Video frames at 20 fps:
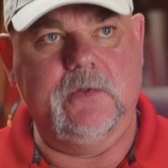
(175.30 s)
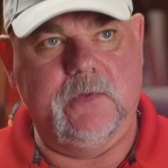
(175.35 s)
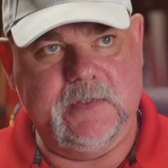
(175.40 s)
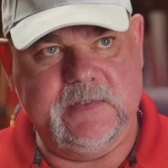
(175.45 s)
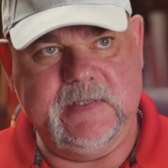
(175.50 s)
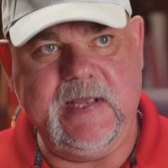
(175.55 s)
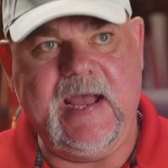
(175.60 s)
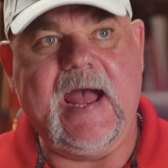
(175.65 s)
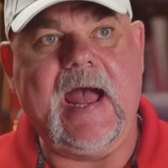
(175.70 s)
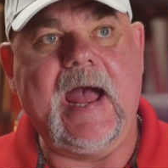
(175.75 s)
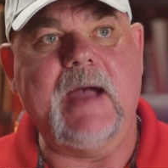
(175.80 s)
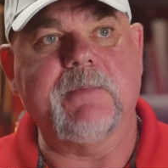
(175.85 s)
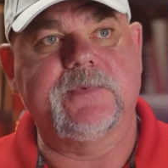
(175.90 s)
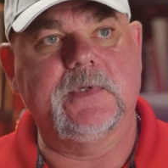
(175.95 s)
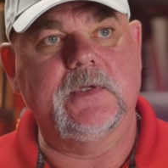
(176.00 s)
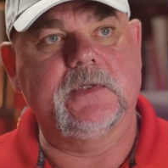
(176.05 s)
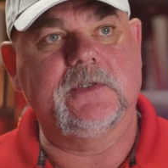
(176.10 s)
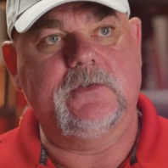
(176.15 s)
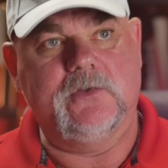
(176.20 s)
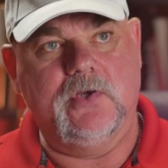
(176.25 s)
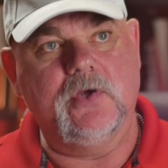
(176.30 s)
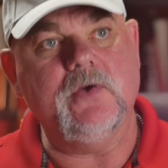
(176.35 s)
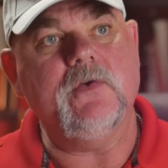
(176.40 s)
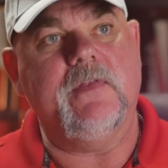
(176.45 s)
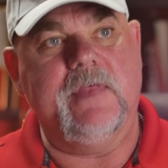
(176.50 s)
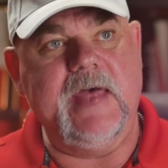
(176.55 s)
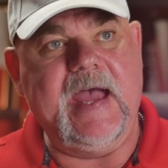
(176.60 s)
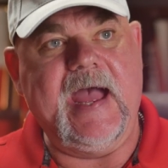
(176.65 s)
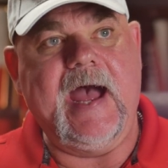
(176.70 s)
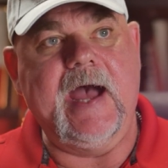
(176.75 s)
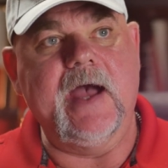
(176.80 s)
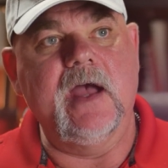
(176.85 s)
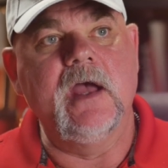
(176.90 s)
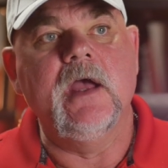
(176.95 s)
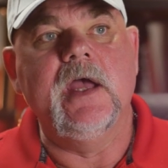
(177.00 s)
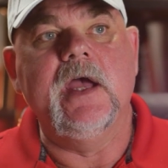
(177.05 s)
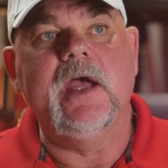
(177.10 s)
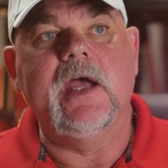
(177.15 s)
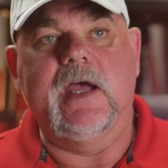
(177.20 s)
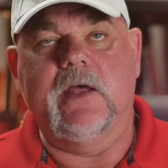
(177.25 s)
to adapt to that.
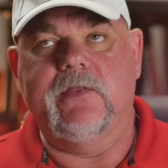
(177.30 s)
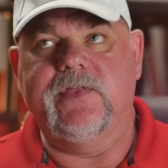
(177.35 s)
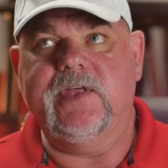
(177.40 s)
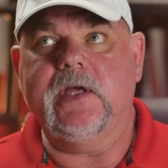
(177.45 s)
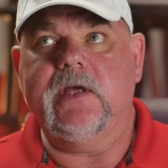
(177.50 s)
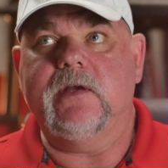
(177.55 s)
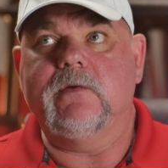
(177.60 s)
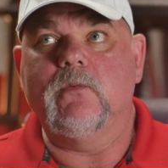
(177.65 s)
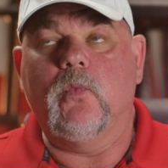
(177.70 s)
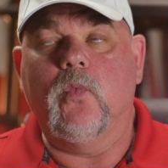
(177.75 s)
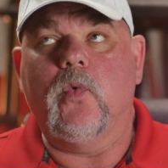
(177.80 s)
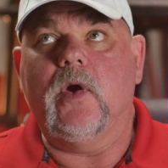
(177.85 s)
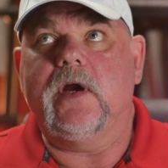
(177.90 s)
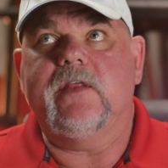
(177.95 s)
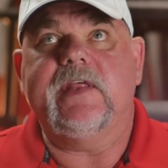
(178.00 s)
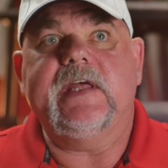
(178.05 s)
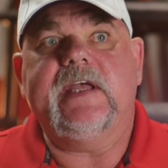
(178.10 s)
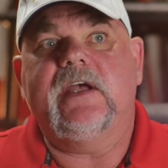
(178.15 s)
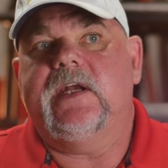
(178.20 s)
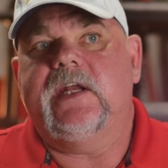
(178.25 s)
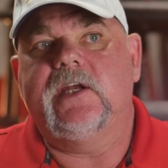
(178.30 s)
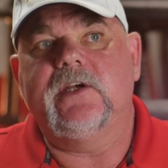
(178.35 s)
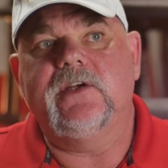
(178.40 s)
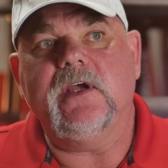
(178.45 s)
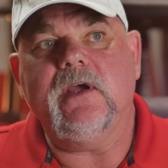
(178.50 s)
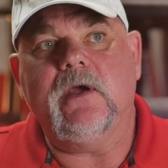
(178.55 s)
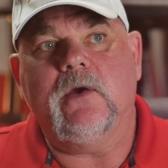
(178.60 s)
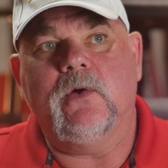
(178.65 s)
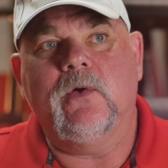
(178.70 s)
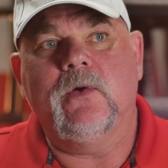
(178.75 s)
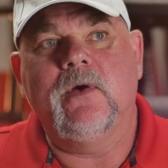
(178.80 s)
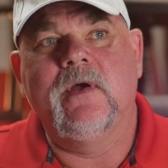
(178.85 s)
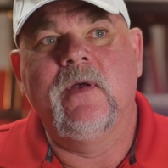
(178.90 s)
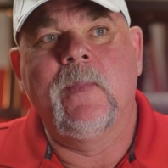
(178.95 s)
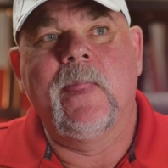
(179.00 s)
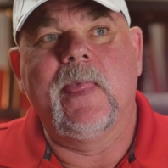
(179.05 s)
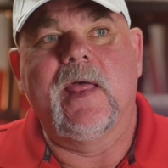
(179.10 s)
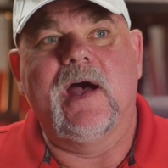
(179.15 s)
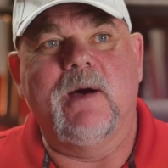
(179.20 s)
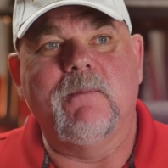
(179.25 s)
And then what are they gonna do
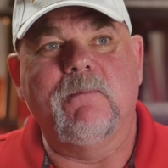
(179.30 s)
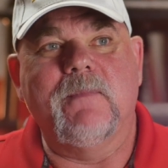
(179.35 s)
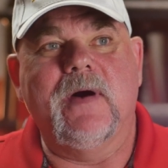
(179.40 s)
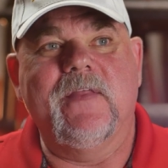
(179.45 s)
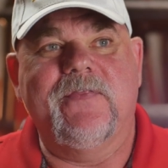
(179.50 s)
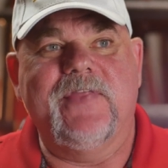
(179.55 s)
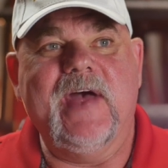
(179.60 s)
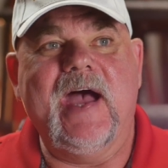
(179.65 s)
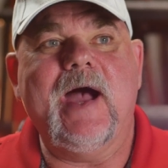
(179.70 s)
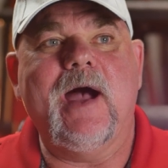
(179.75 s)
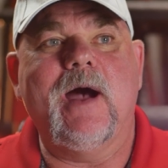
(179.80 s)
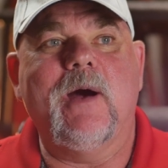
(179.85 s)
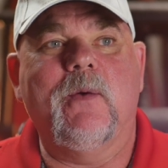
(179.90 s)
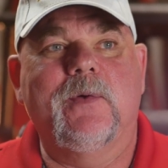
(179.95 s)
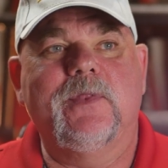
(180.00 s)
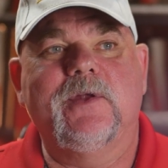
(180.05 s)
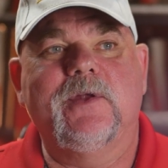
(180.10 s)
a month out